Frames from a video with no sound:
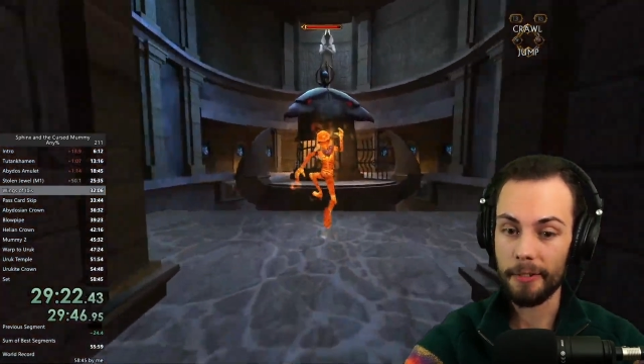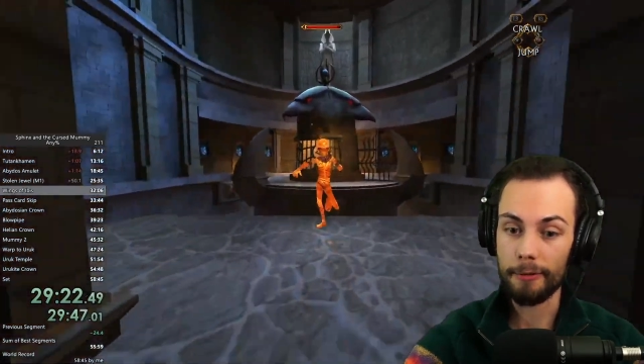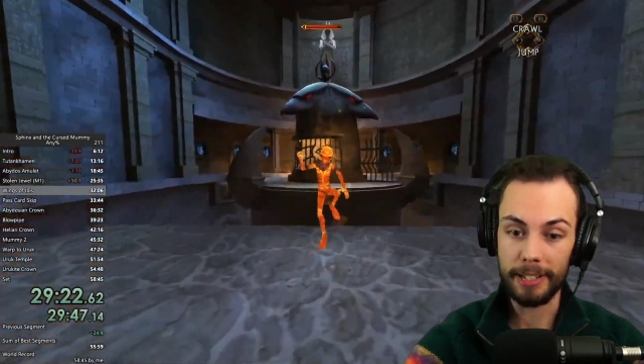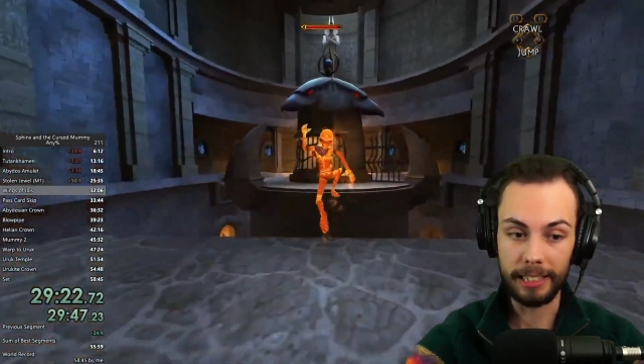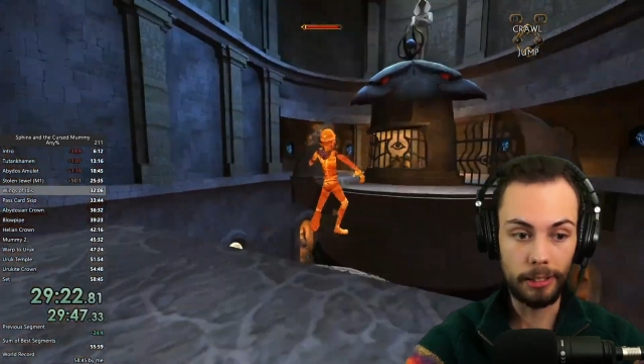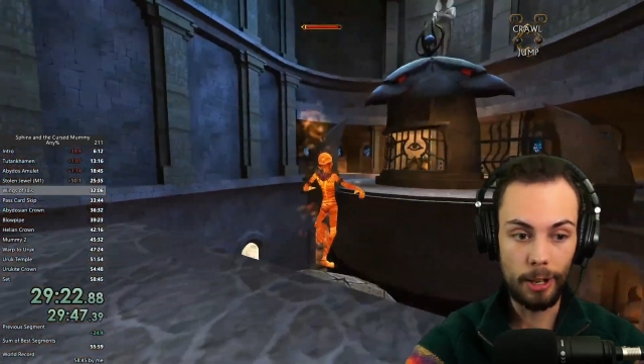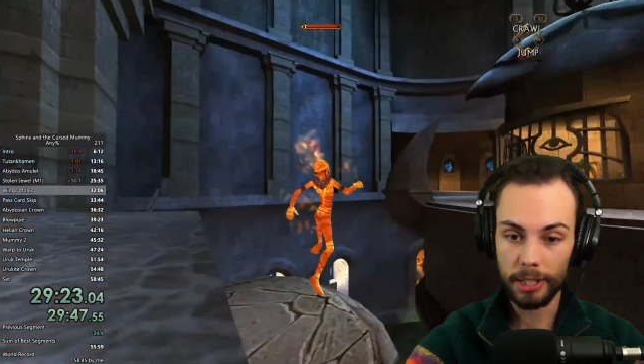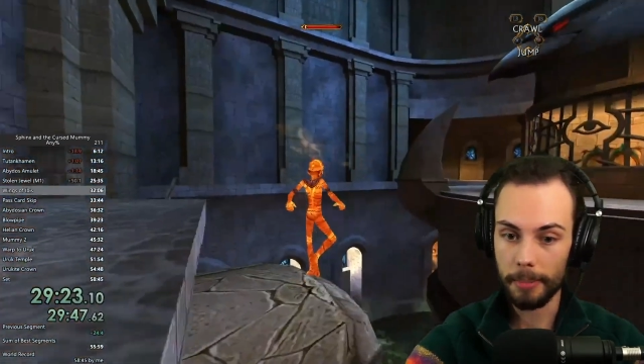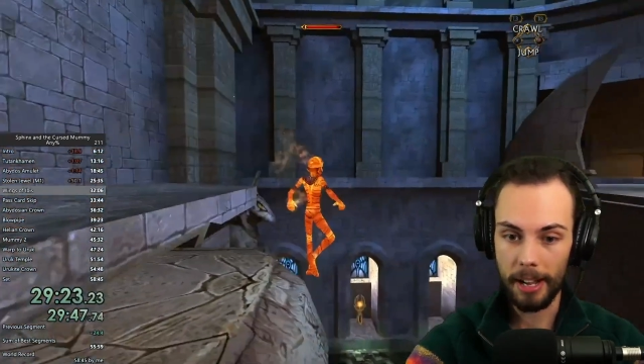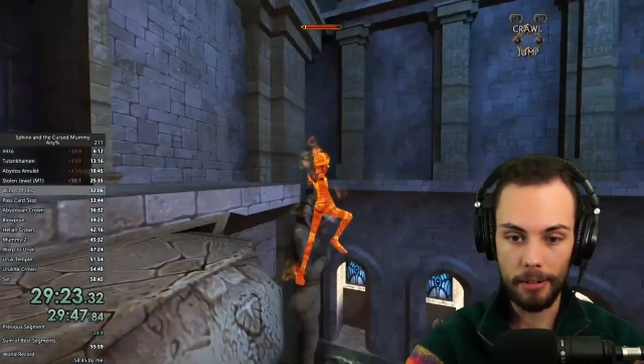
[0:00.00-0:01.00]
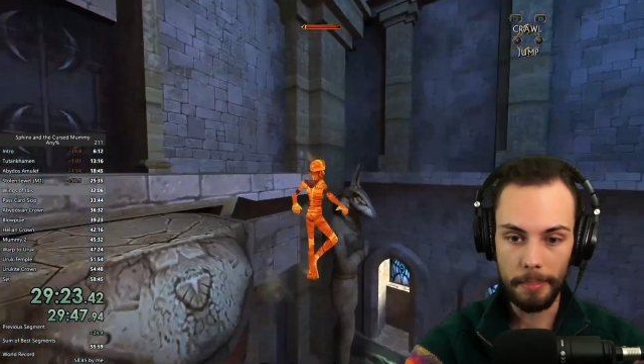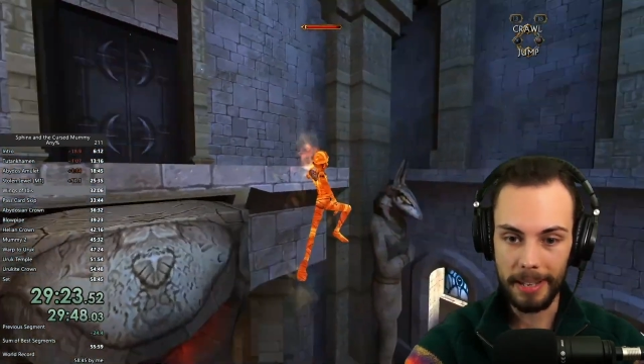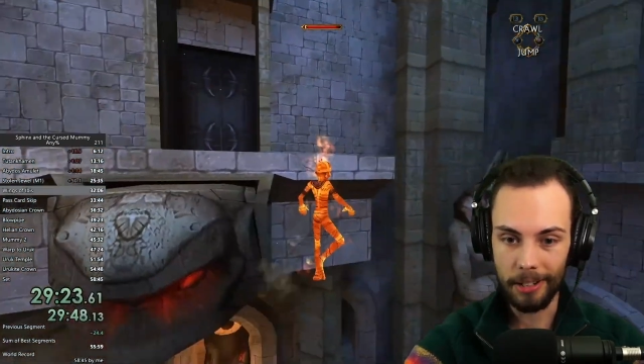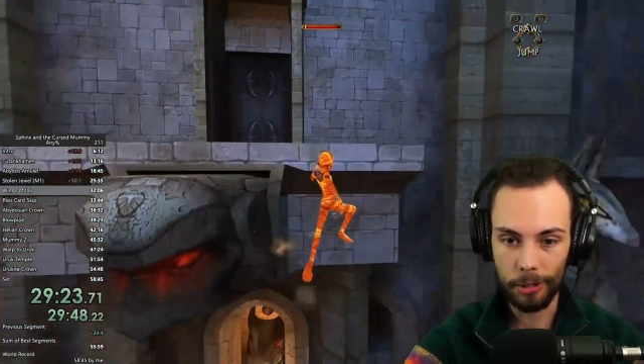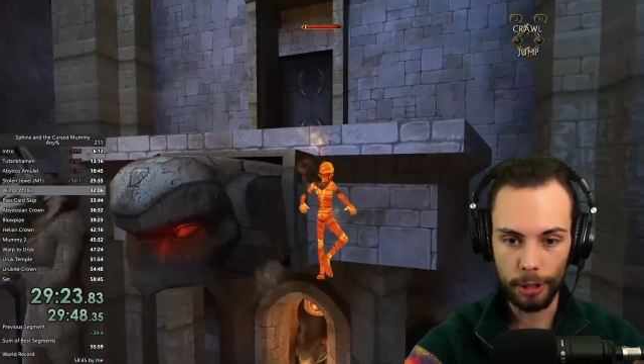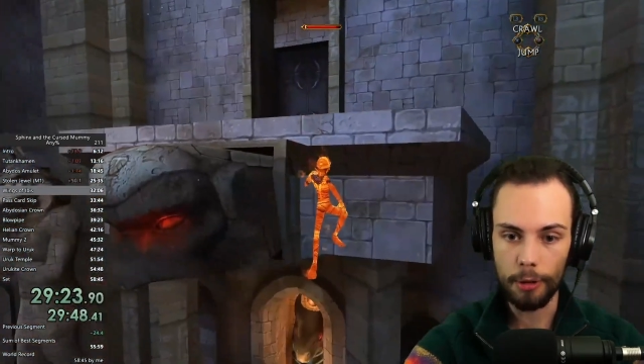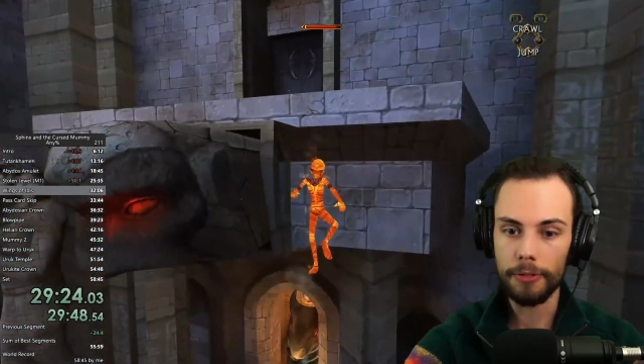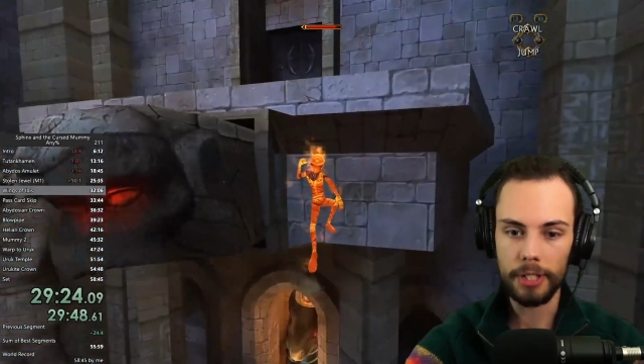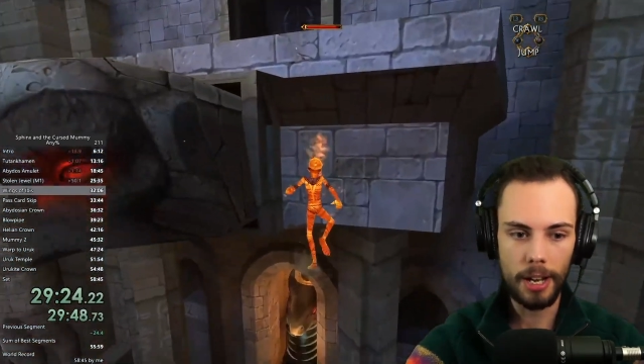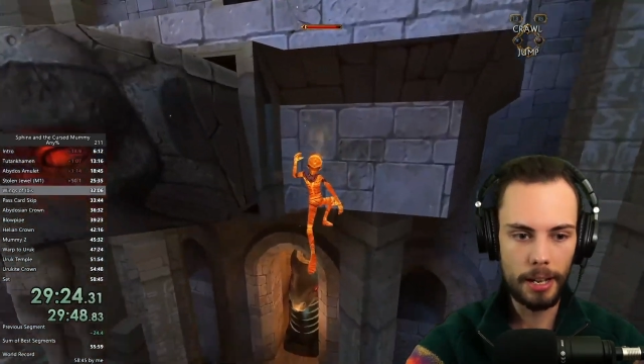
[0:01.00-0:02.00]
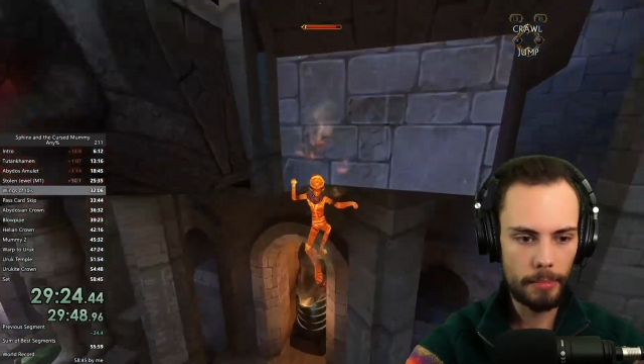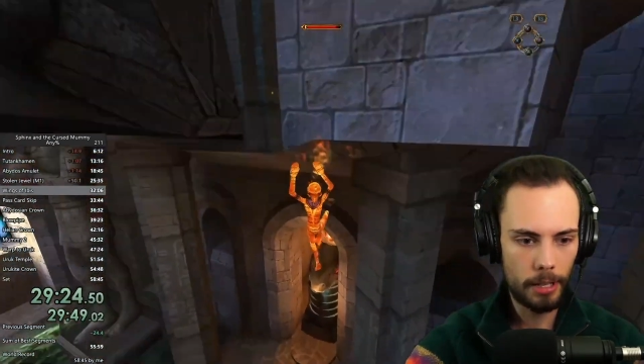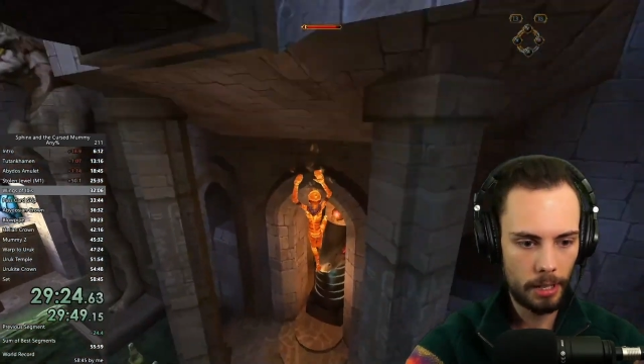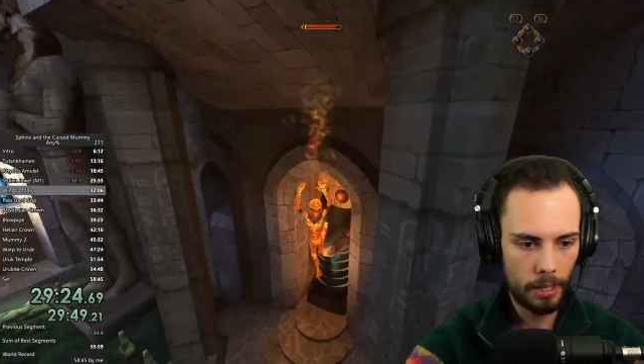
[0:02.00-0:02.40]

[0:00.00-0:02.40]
I've already lost about a minute or two of time.